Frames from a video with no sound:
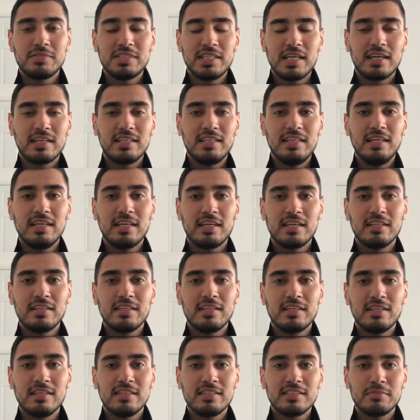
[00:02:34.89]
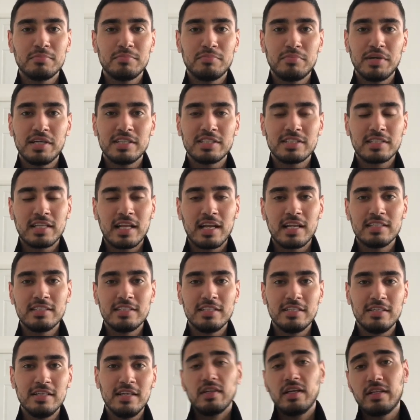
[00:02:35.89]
technique and some personality.